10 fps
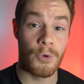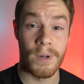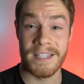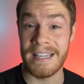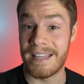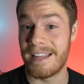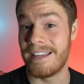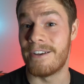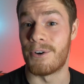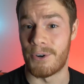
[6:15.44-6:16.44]
who wants to get in
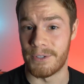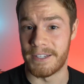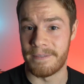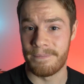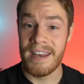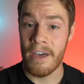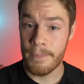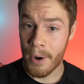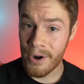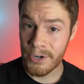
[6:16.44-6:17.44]
here early. Now the
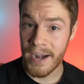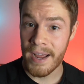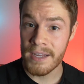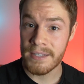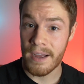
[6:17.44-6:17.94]
Parker has